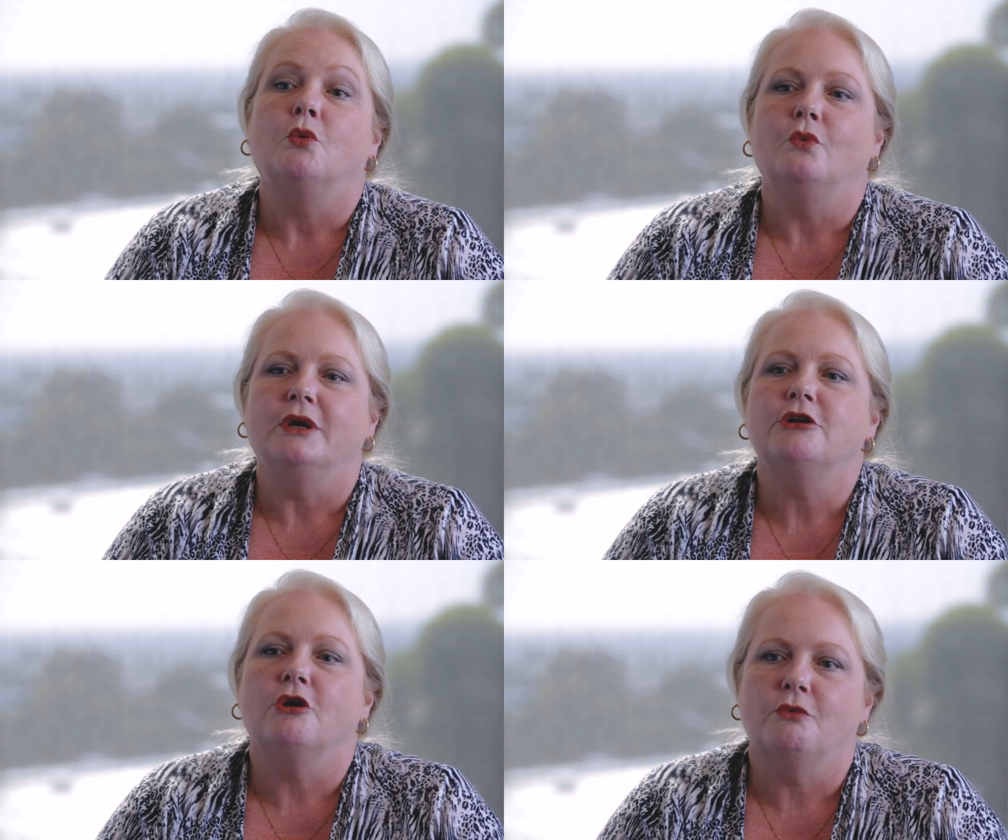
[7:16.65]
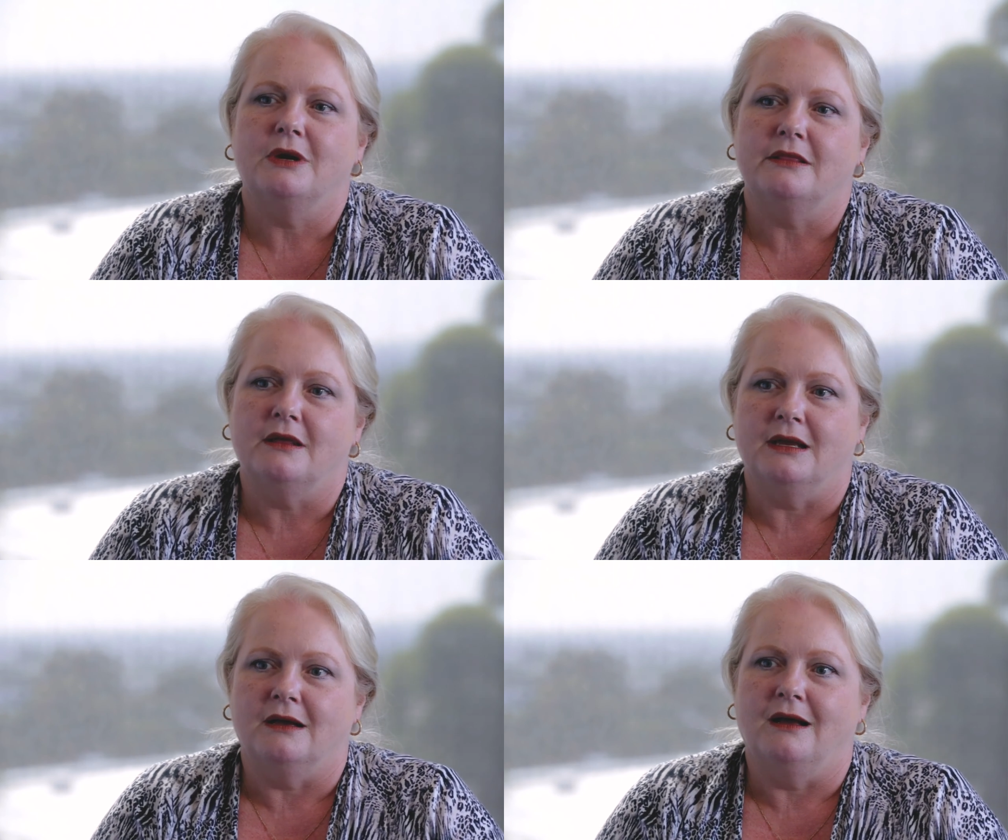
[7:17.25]
We know where
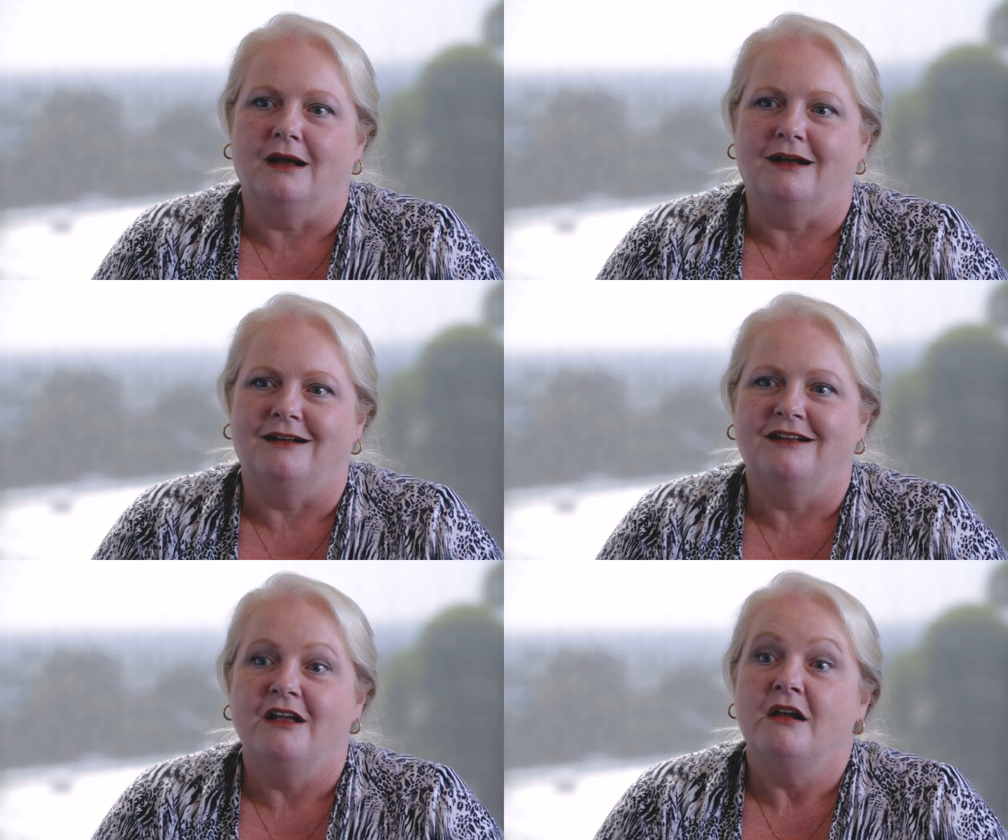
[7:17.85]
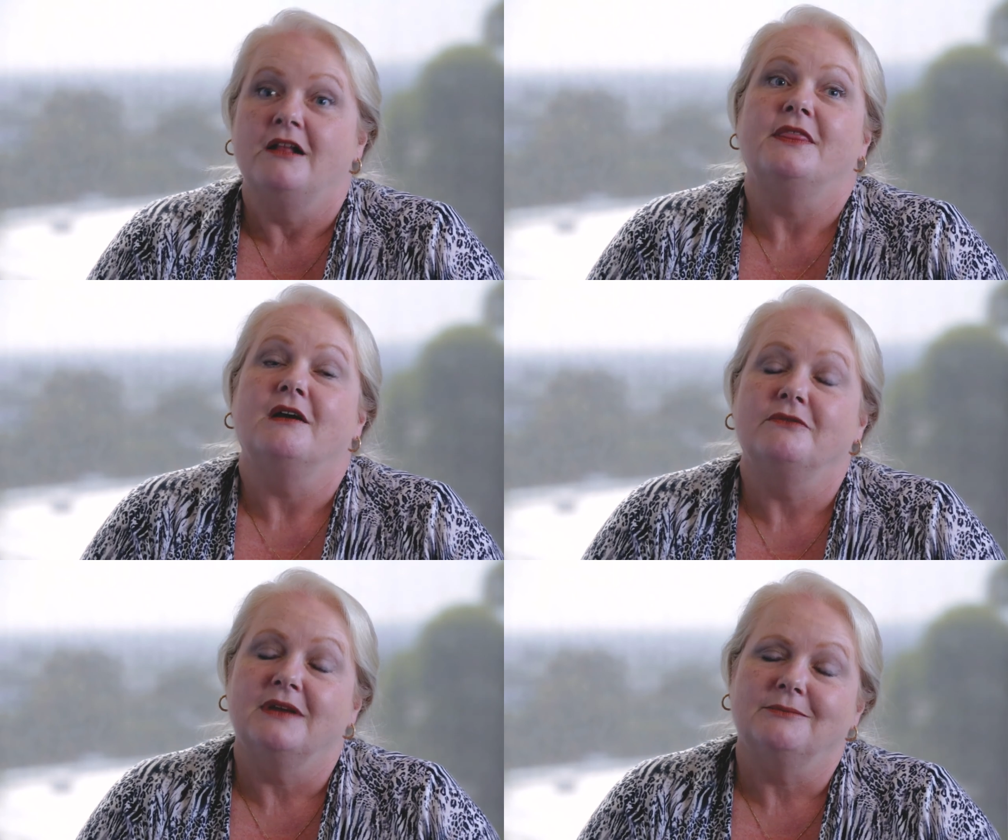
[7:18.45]
they are.
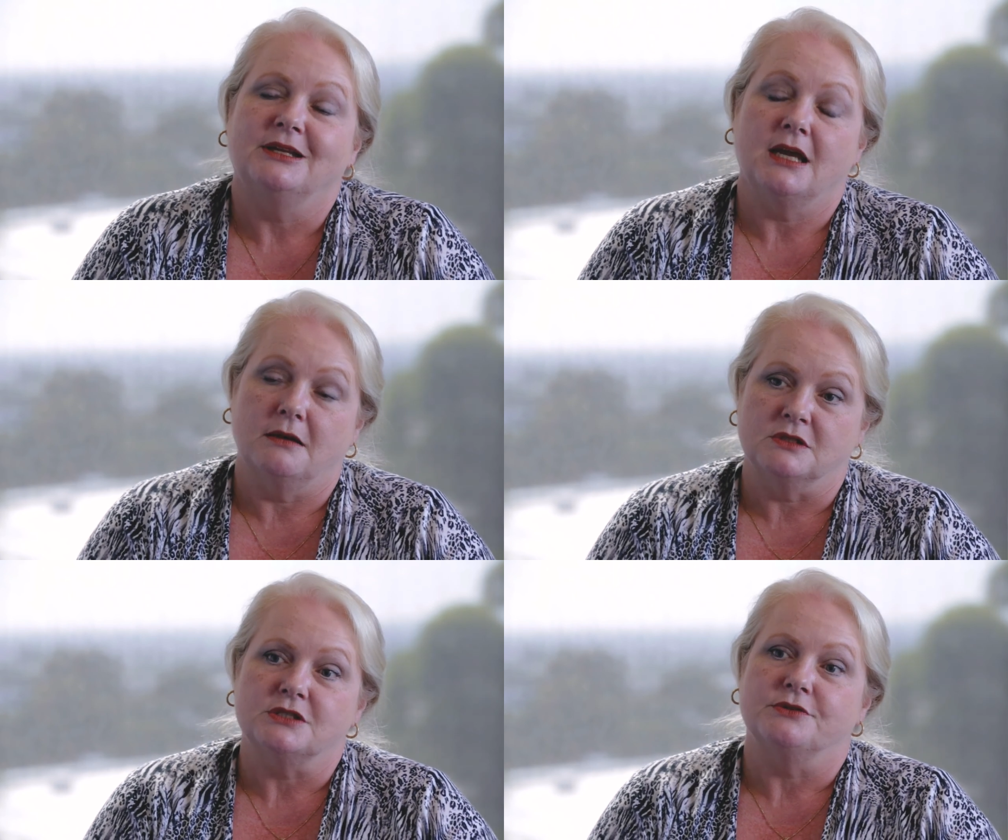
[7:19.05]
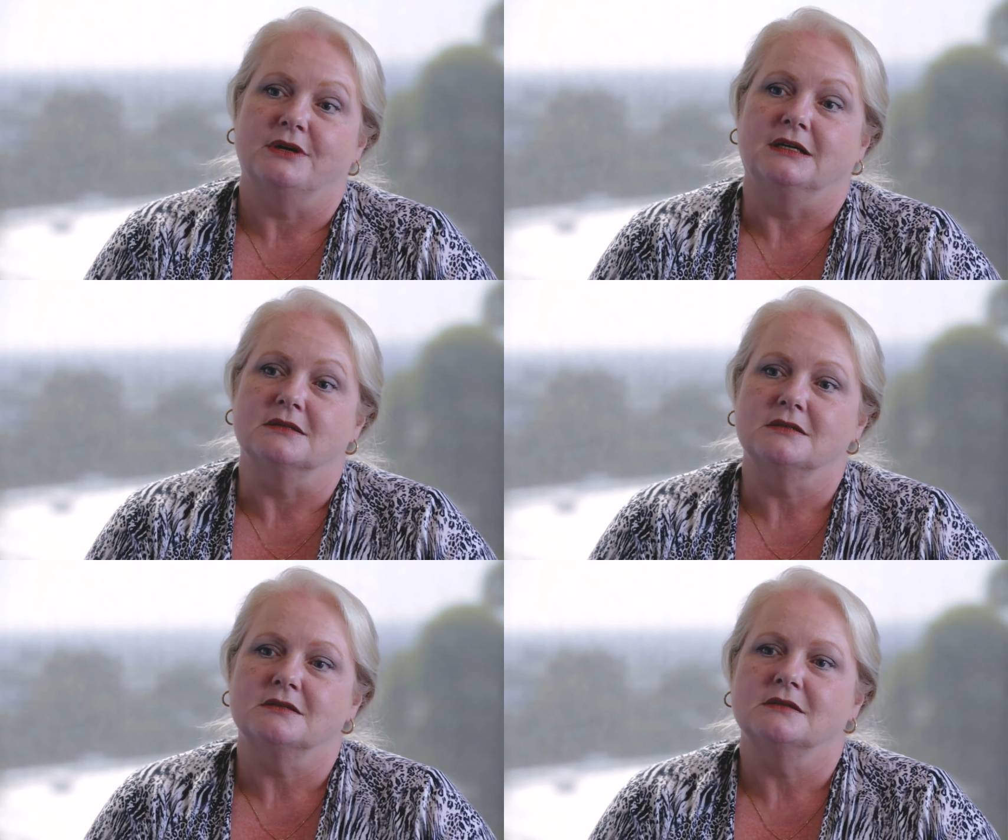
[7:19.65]
That family comes to
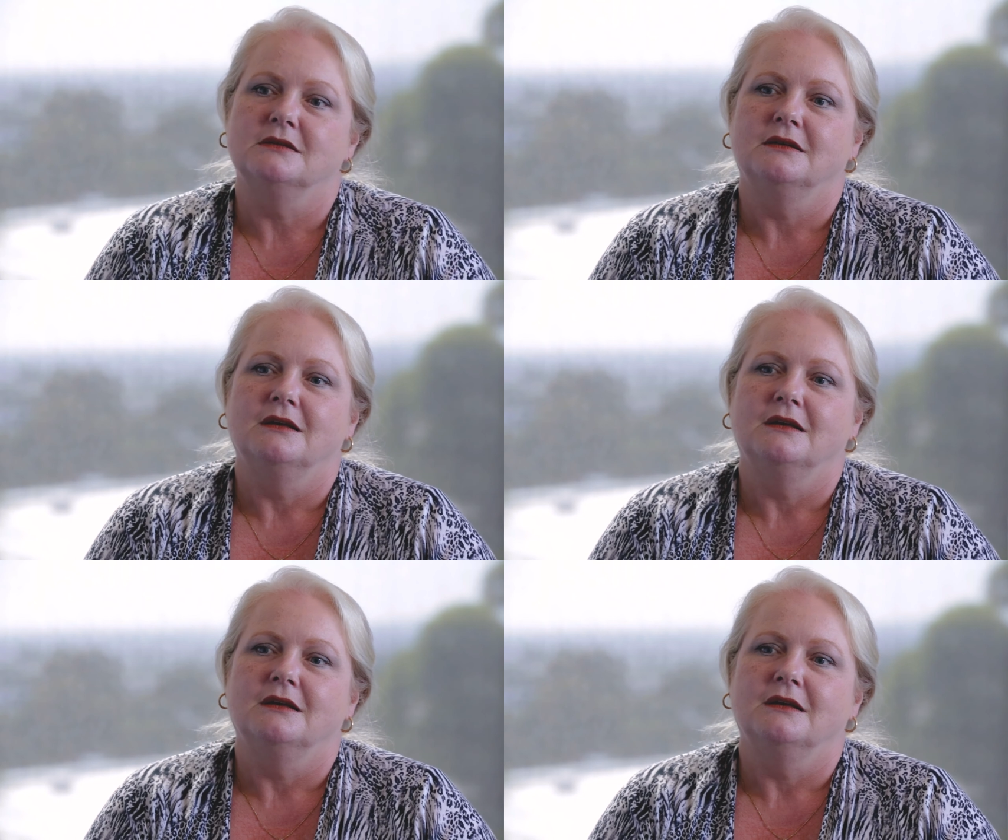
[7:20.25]
us